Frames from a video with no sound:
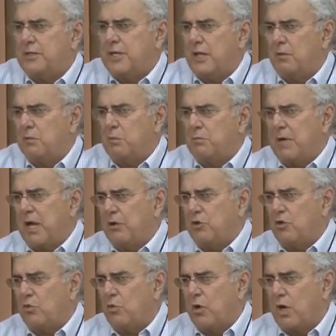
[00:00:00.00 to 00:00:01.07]
tell him about
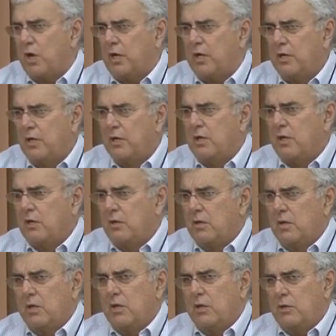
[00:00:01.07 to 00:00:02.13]
your work,
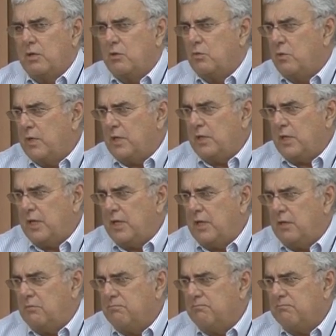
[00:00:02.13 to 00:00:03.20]
you're
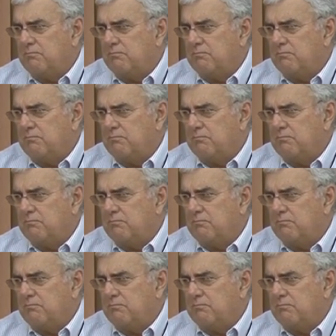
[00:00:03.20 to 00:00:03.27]
really